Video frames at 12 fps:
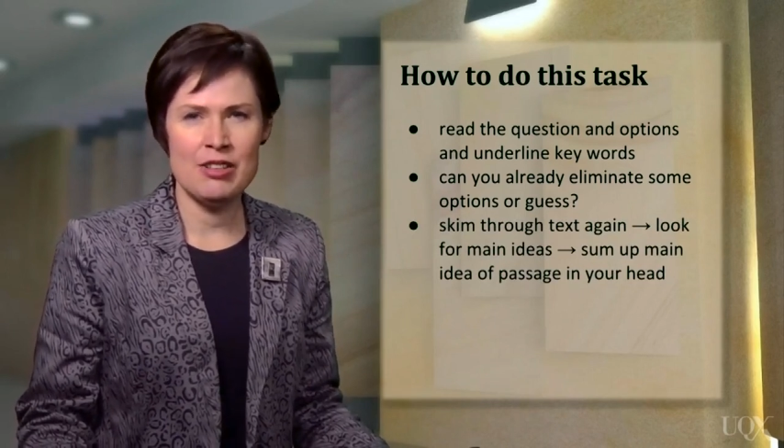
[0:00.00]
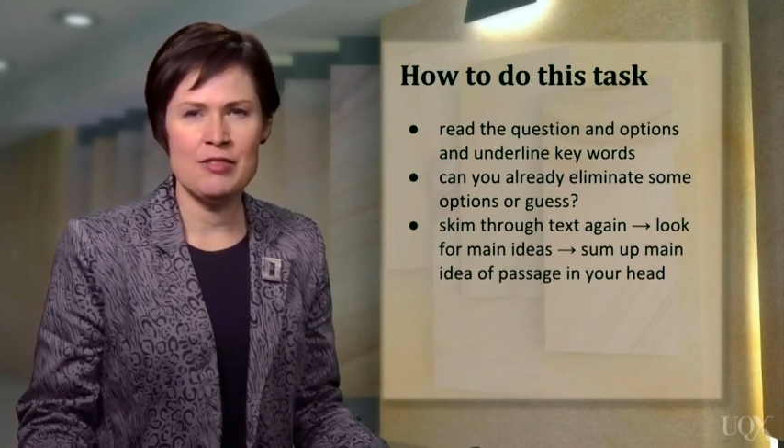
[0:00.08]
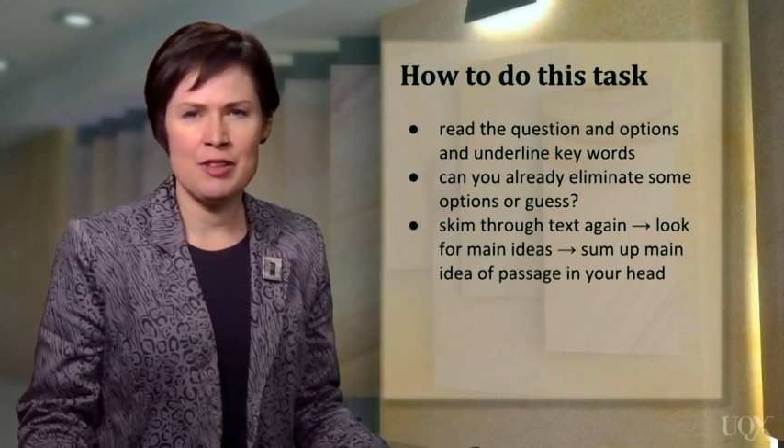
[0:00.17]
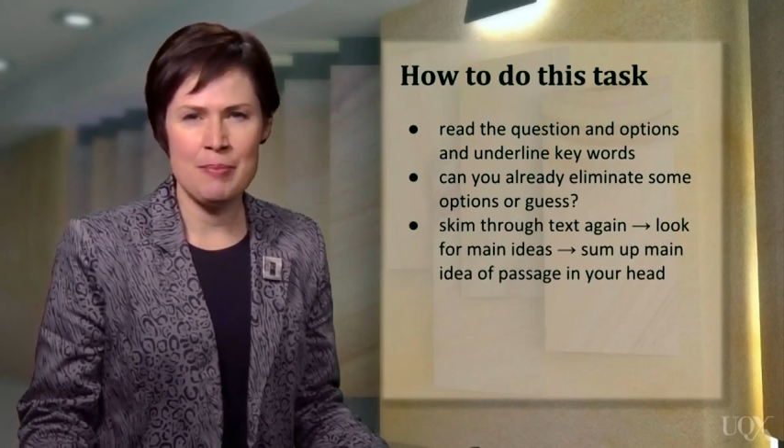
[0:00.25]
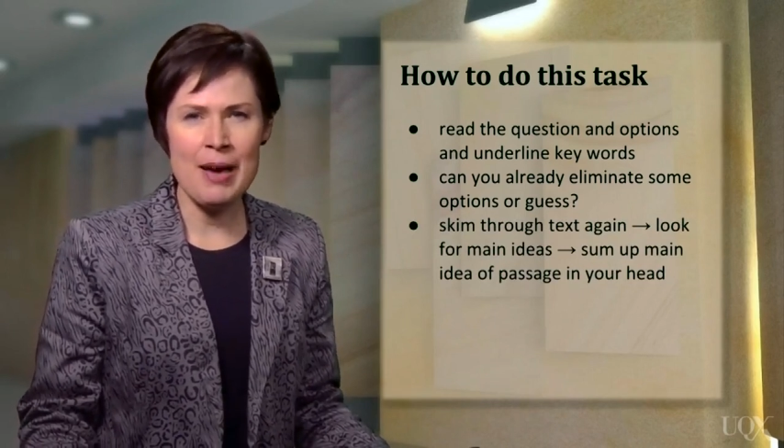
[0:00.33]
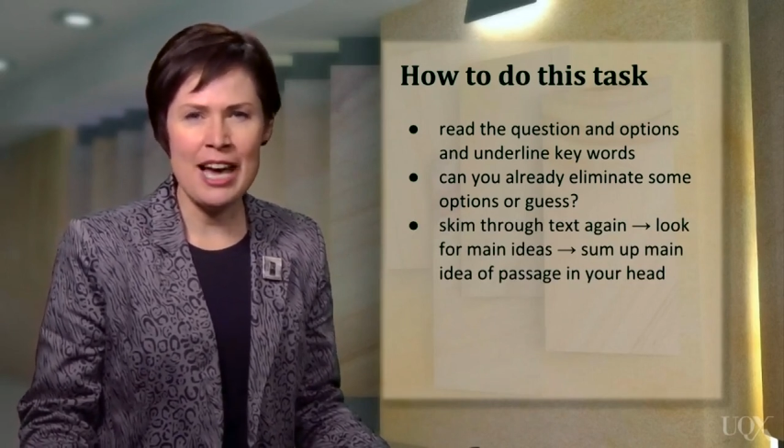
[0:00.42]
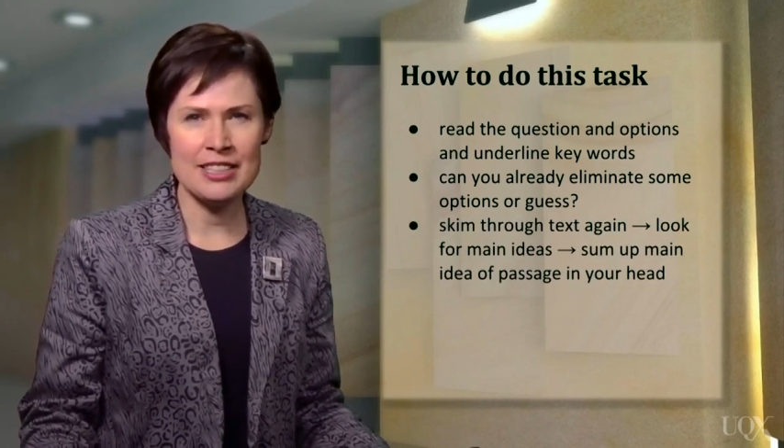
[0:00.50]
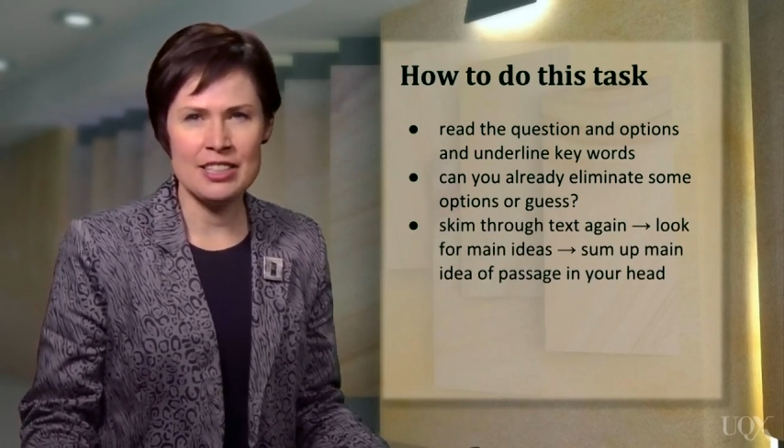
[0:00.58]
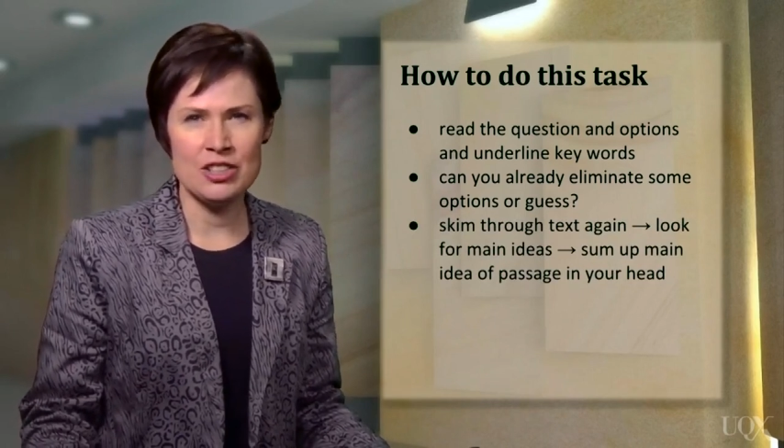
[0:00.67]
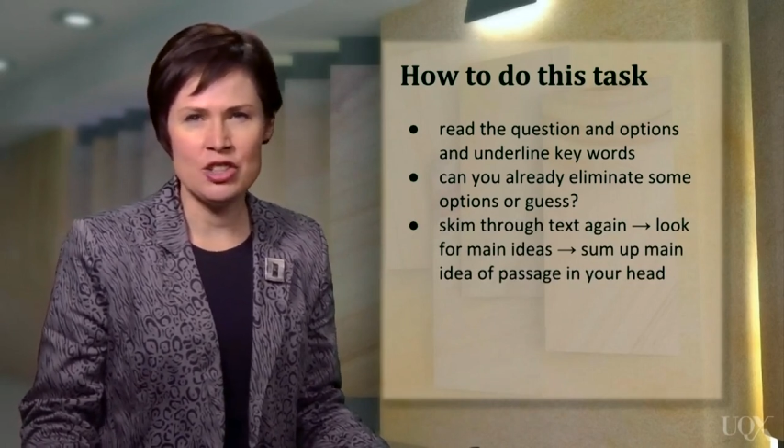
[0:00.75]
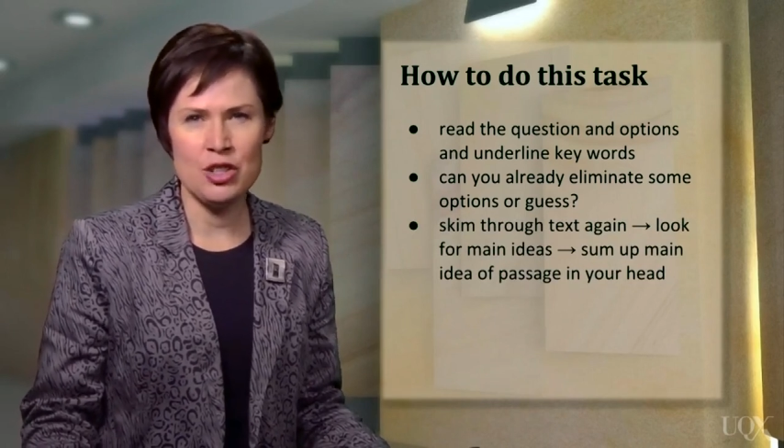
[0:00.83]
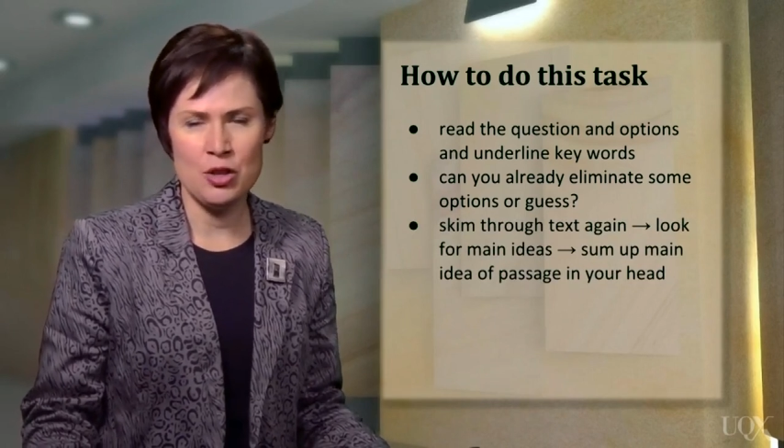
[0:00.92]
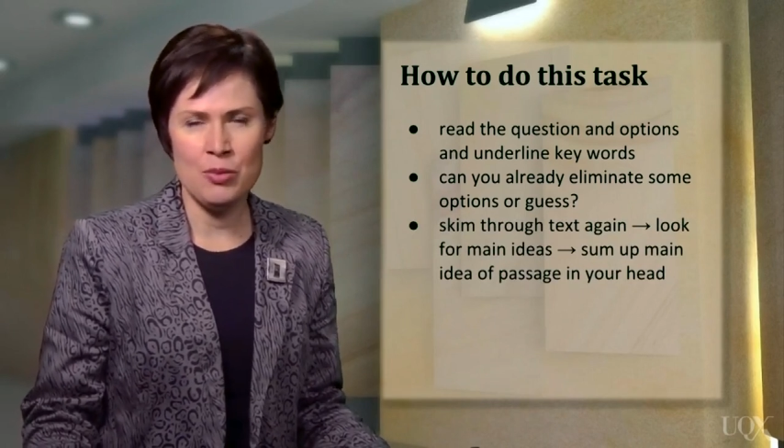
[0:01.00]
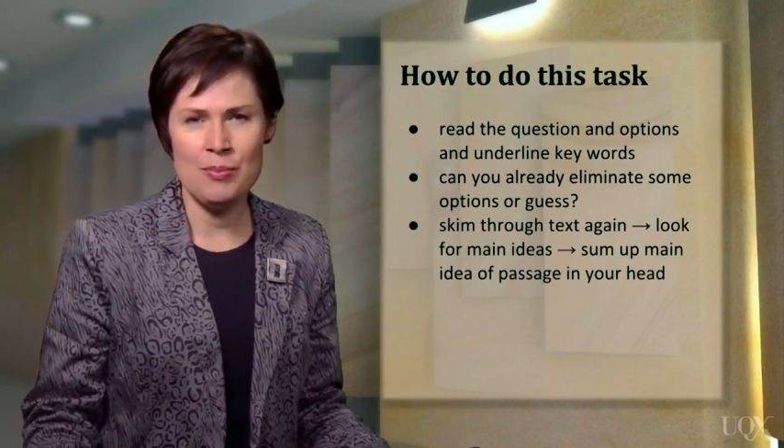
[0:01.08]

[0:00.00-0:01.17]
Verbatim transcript: of the passage in your